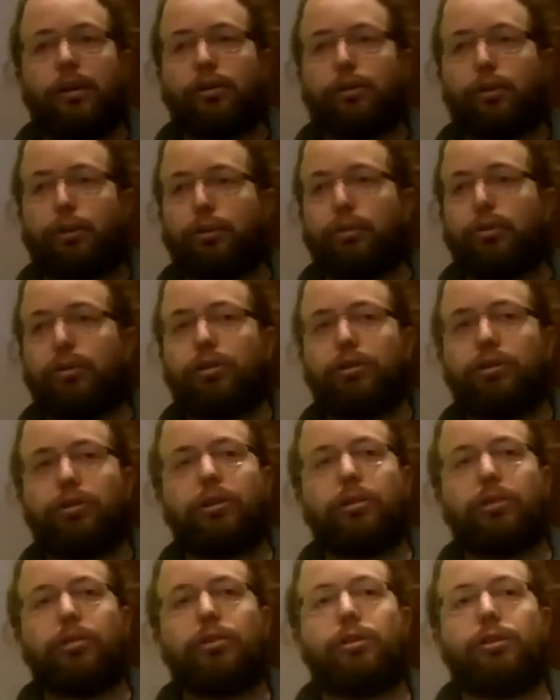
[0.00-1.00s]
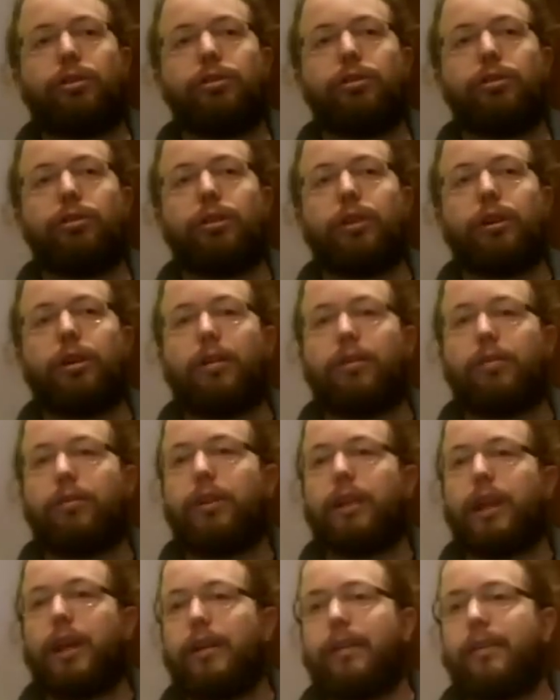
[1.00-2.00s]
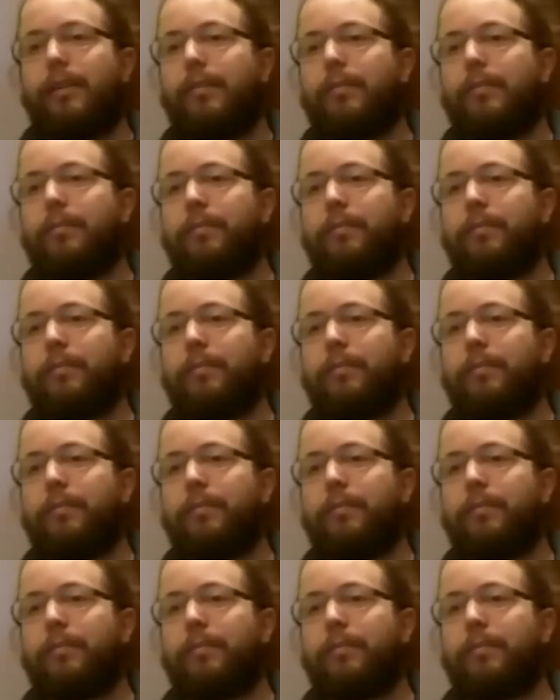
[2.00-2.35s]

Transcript: social structures of the net.